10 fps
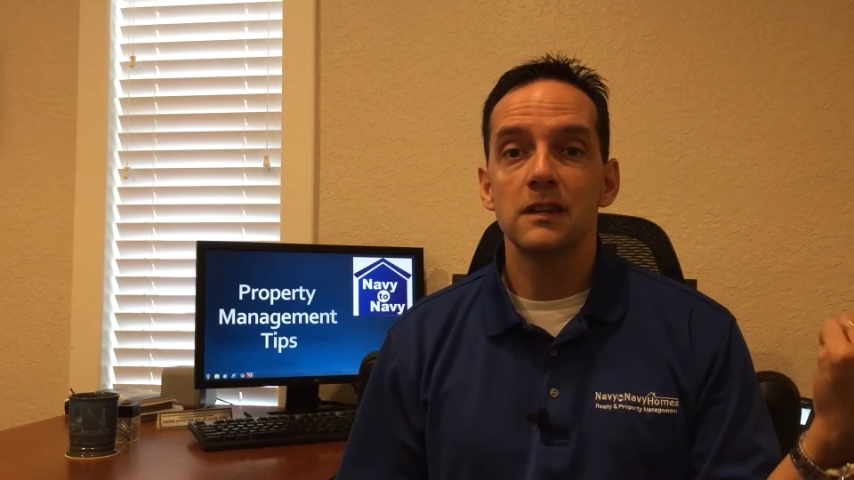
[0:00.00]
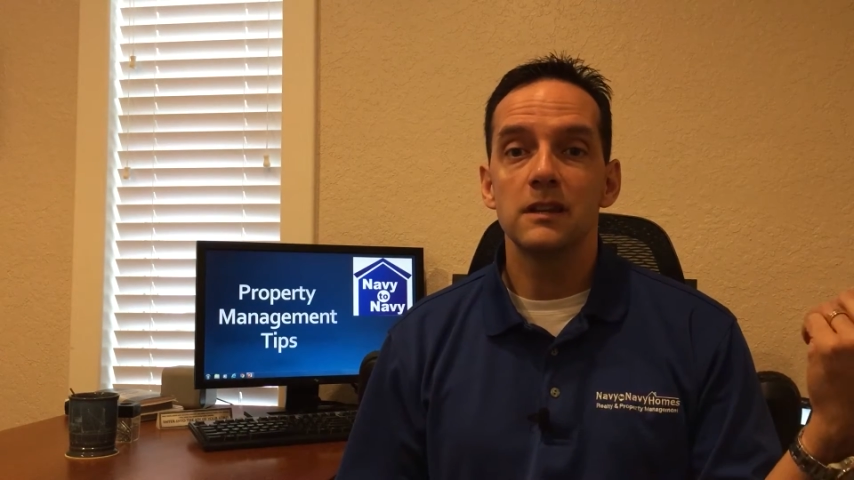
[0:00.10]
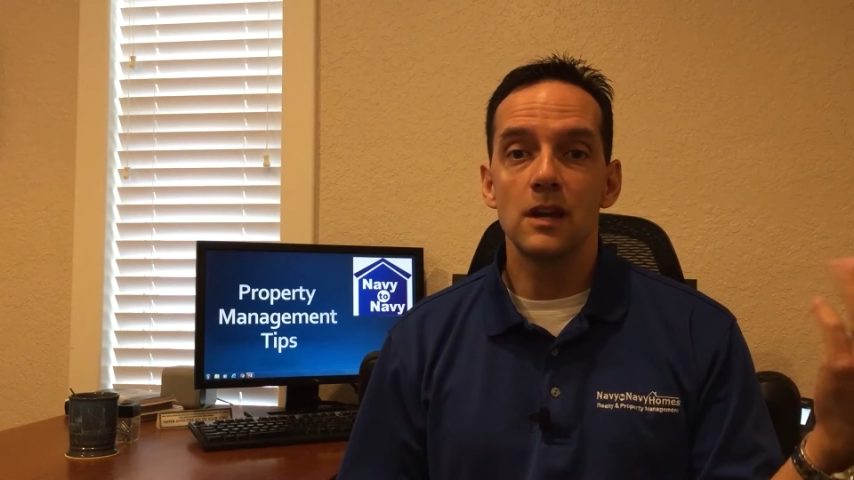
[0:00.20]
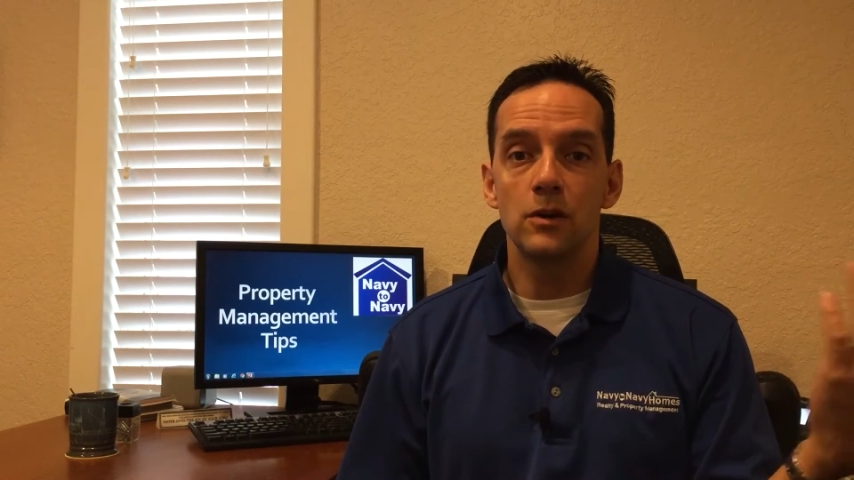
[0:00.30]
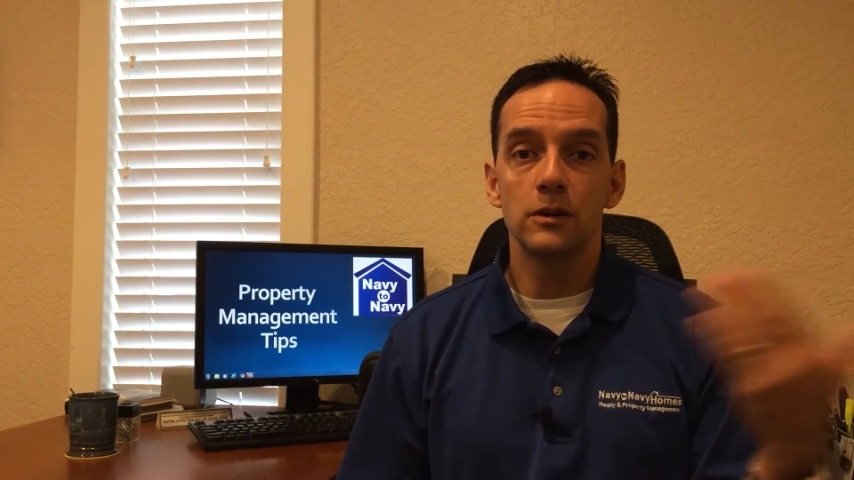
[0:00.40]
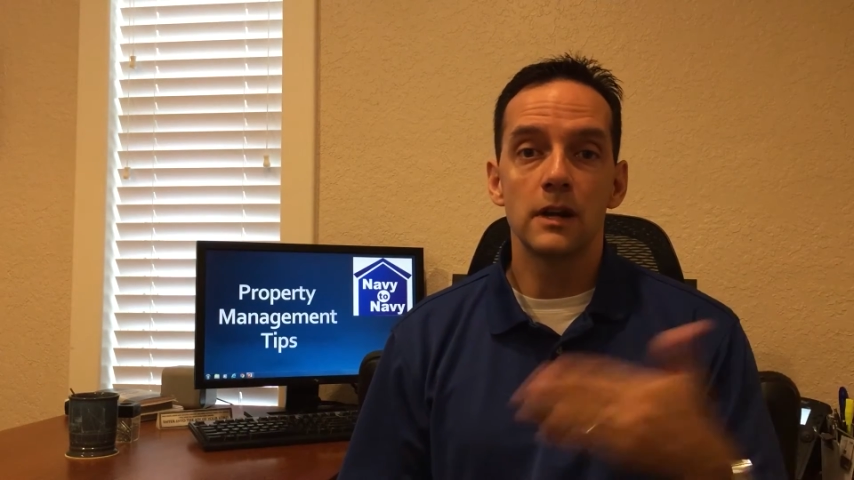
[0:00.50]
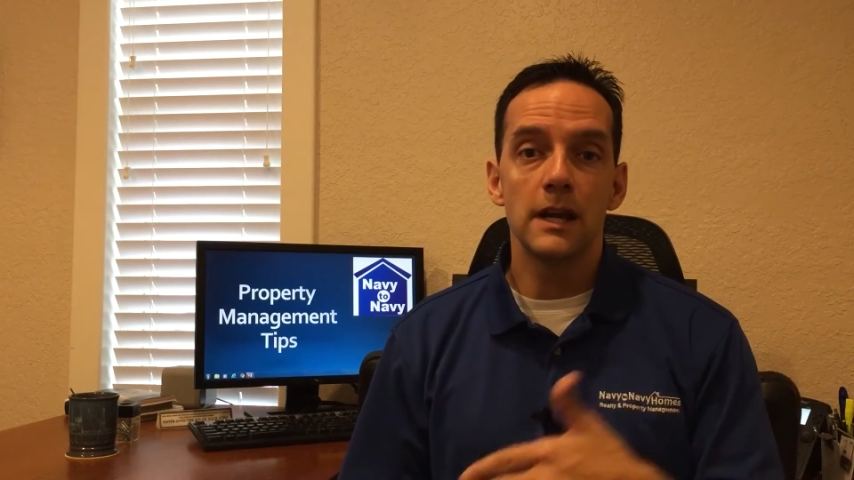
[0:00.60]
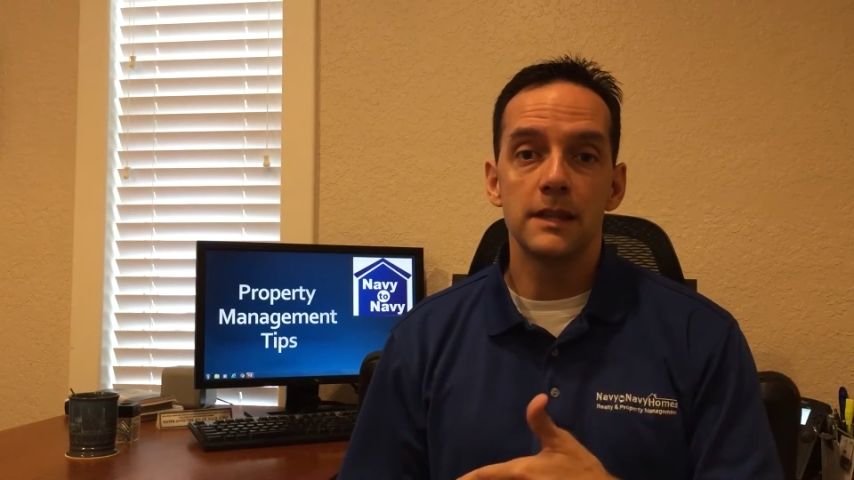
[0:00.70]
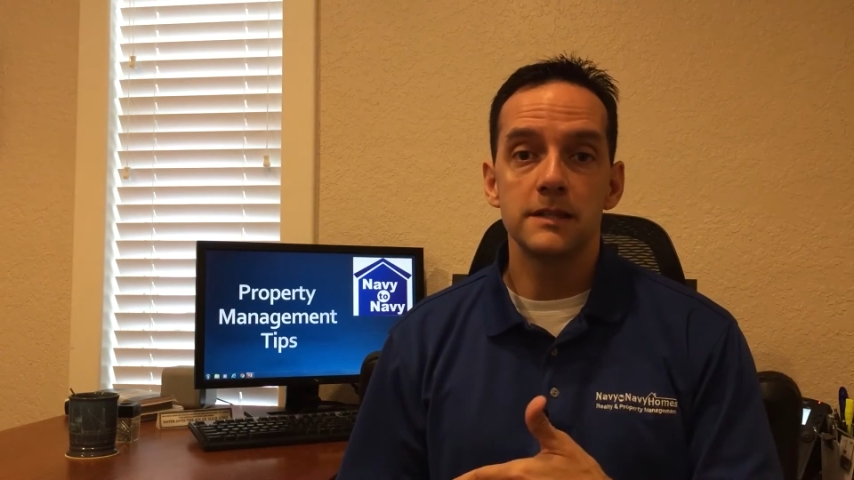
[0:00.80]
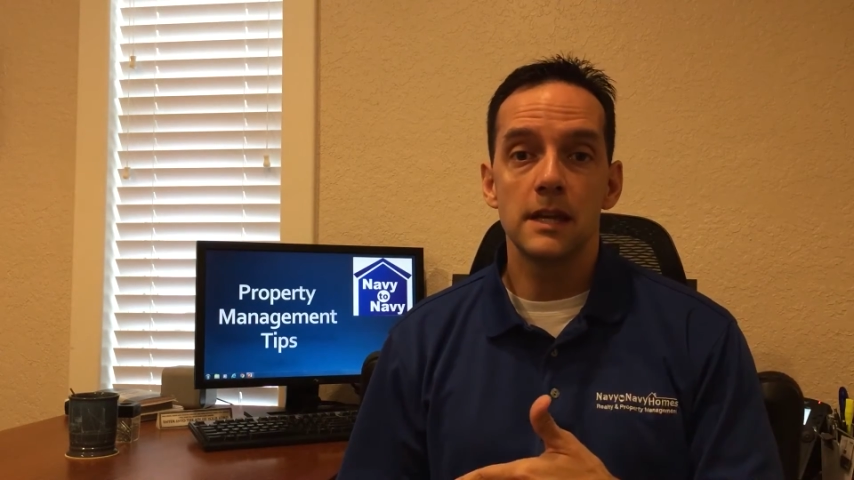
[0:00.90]
the owner
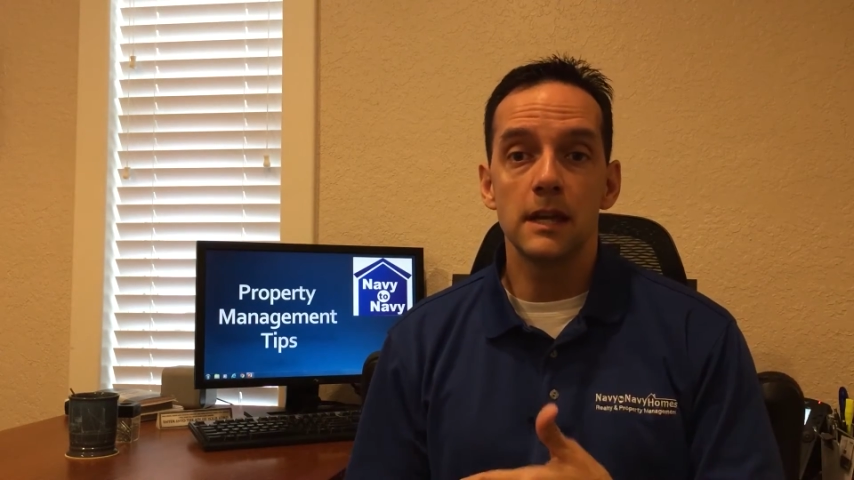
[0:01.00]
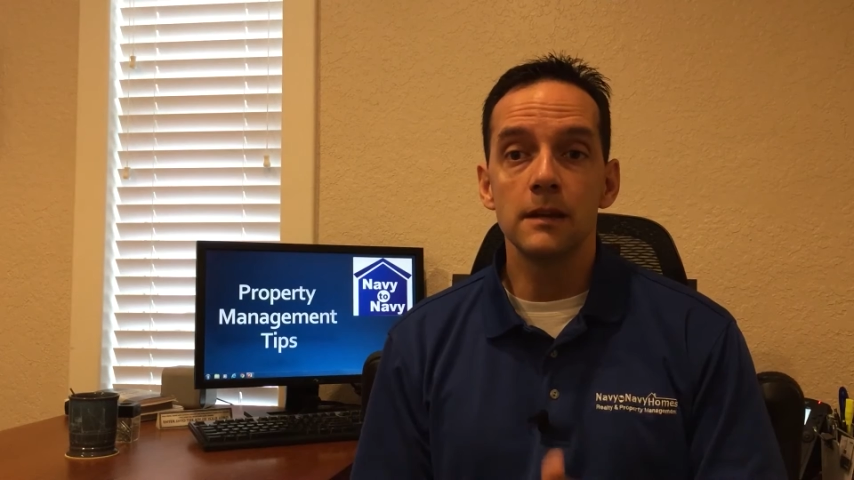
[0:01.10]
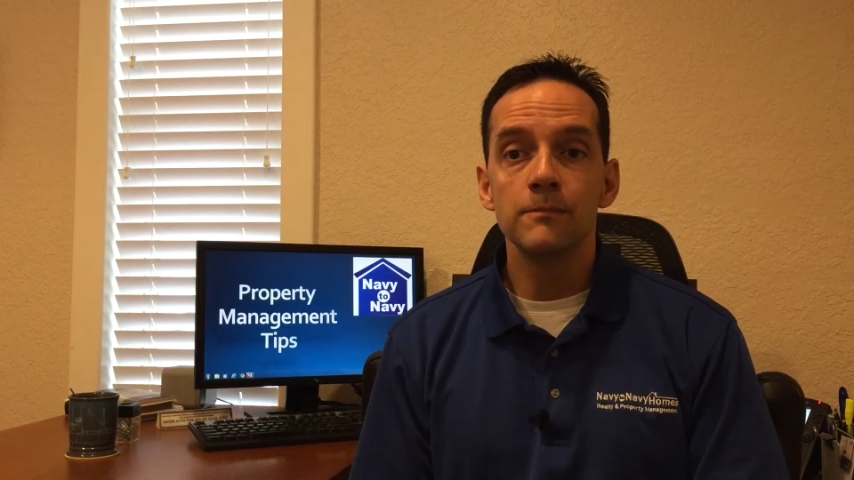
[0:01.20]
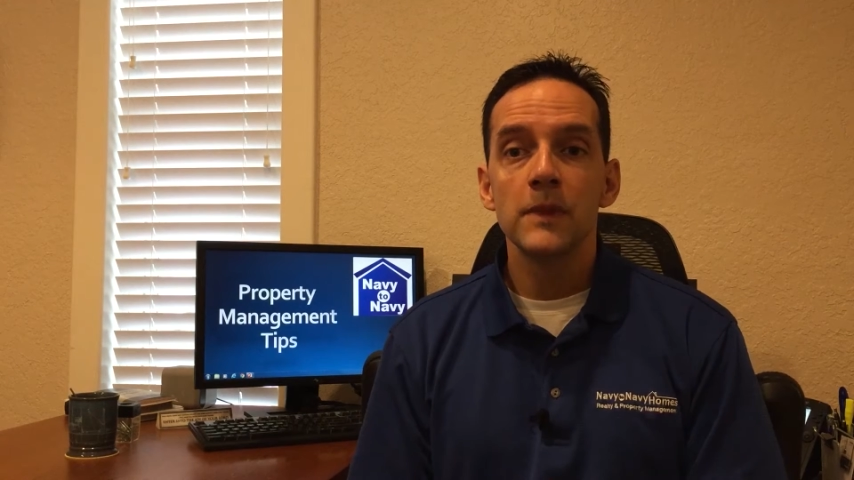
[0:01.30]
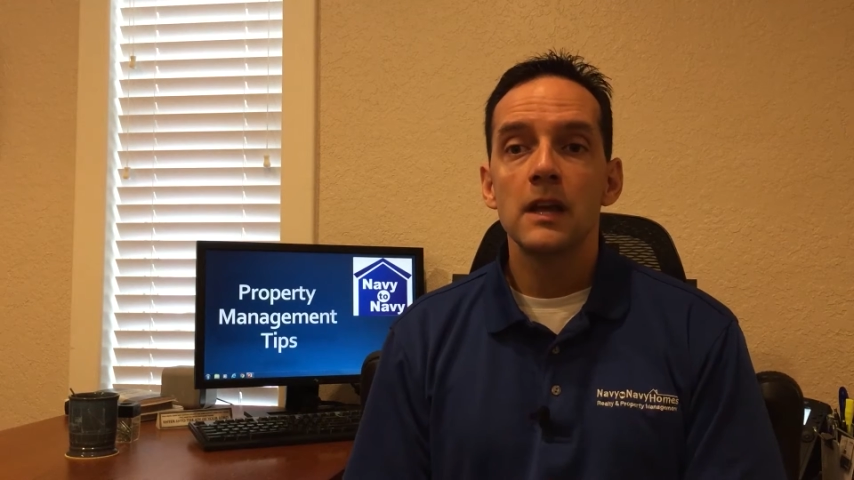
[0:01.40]
and the tenant.